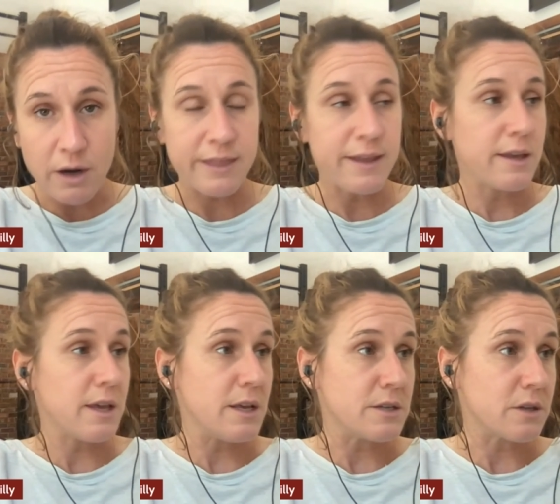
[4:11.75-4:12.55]
I think
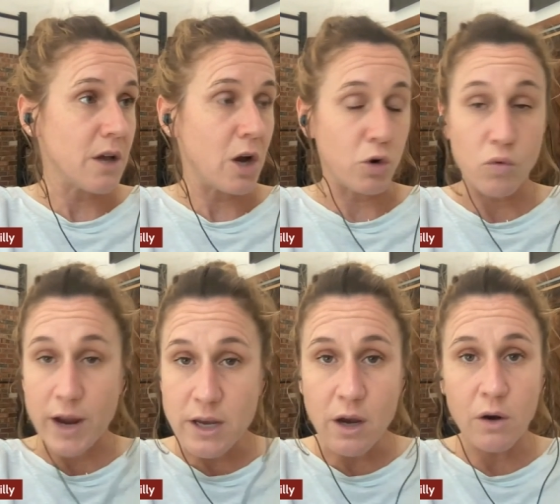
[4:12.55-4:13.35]
he's a, a
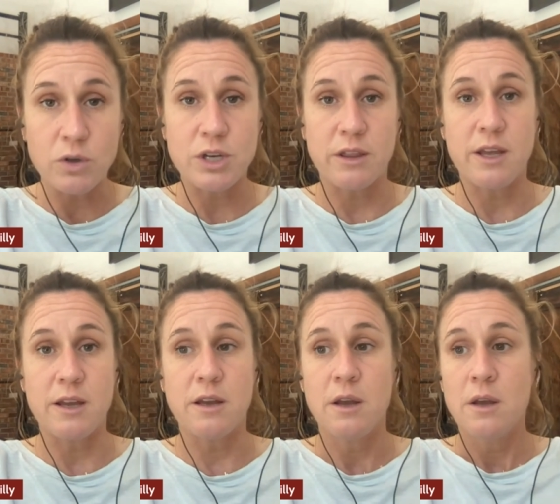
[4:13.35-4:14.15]
great coach. I
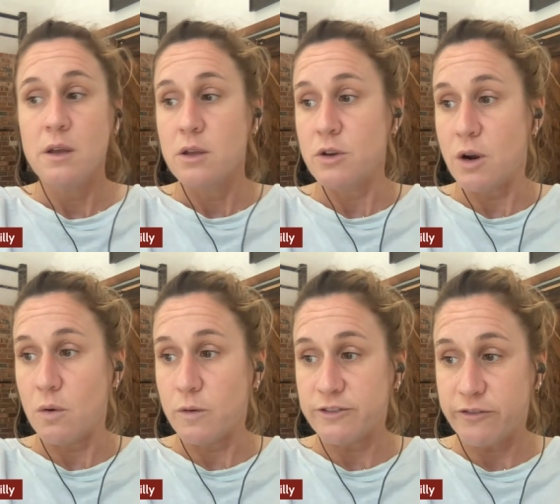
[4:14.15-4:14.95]
think you
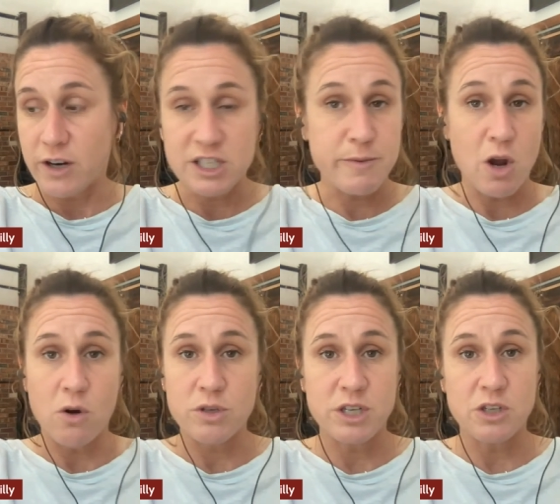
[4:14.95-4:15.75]
know, for us to be
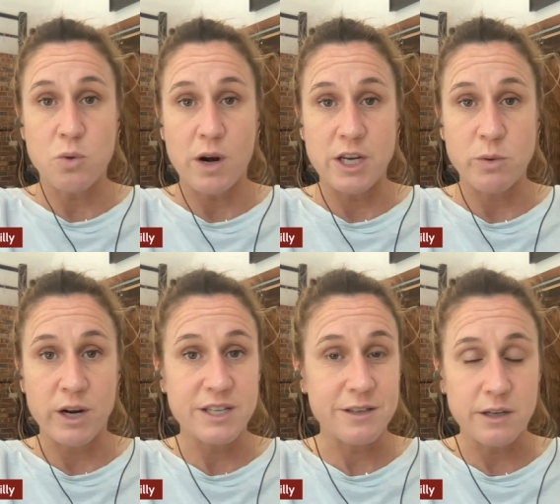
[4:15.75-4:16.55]
hosting
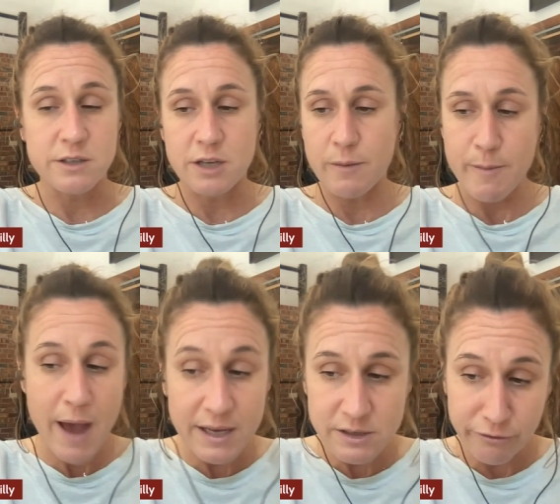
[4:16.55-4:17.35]
2026 is going to be
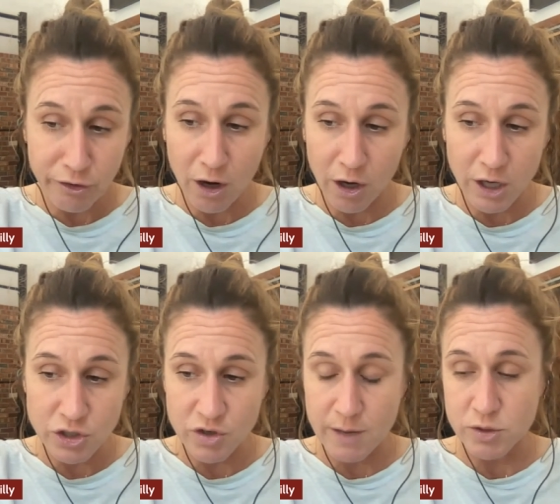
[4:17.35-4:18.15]
massive for our
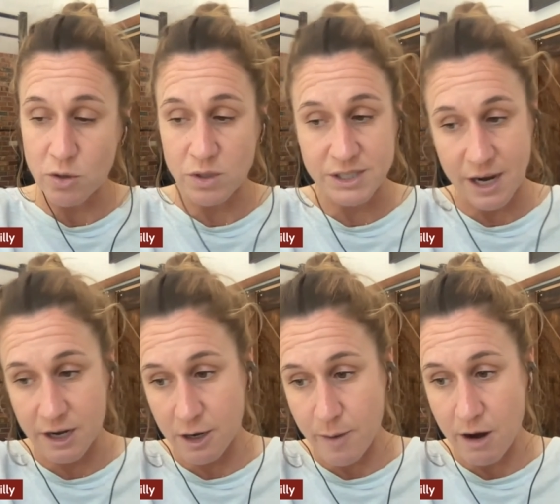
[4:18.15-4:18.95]
country. I'm so
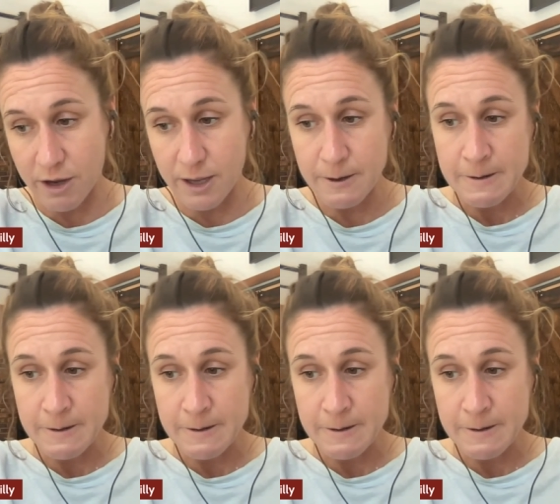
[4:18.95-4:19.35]
excited about it.